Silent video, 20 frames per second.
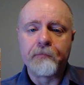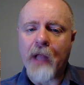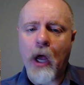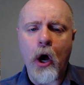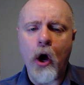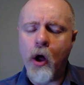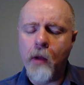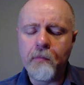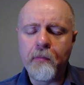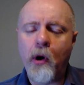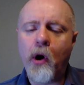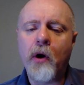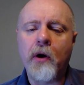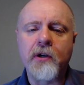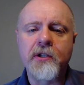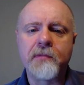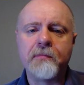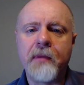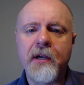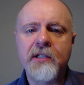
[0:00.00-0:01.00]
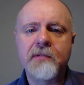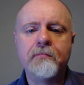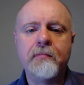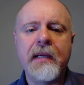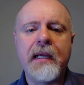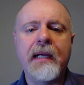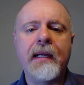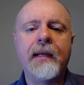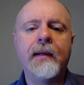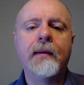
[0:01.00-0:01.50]
All parts must
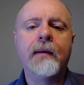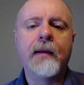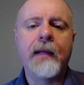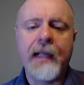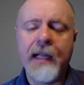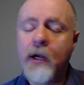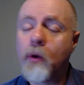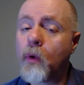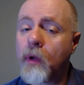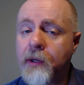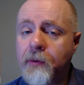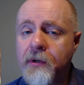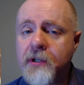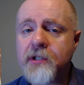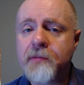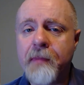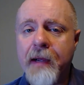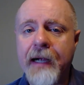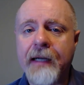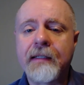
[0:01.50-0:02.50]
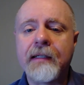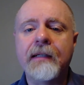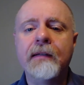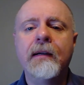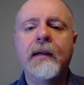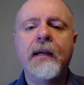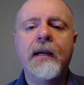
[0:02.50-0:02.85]
be equally respected